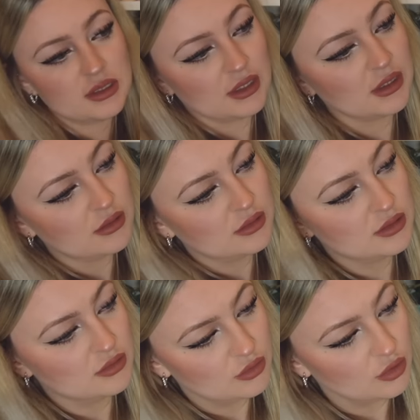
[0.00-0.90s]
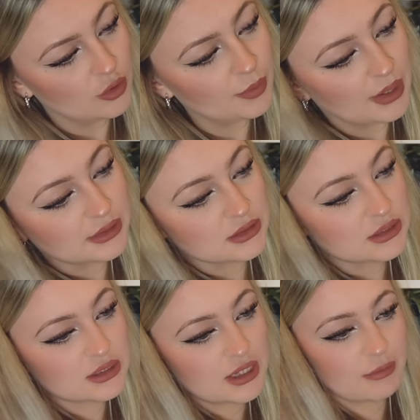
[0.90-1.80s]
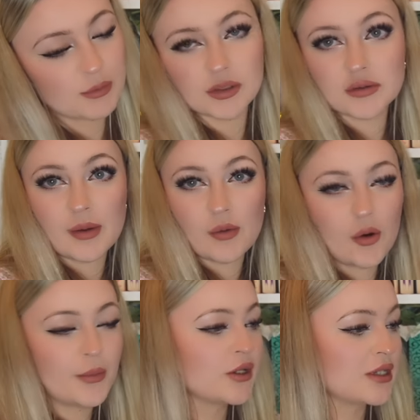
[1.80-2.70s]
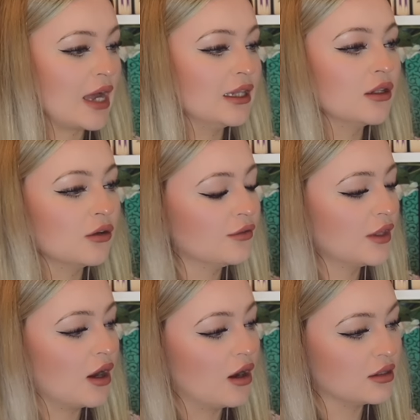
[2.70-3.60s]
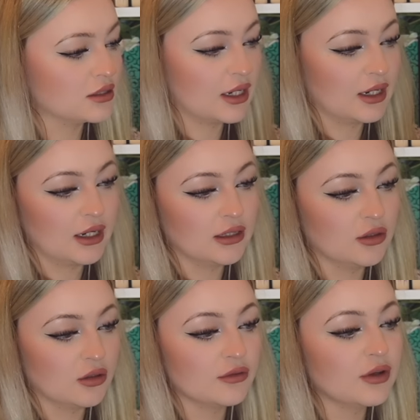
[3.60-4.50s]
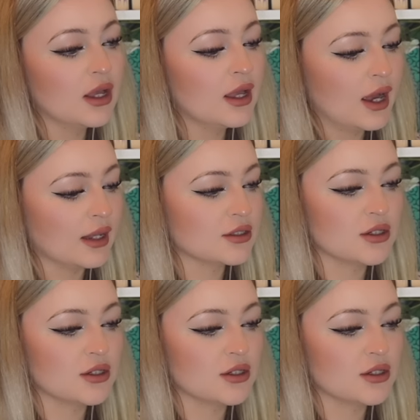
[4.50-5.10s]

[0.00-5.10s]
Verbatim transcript: like up and take them all to my wall because I love the art and I love Alice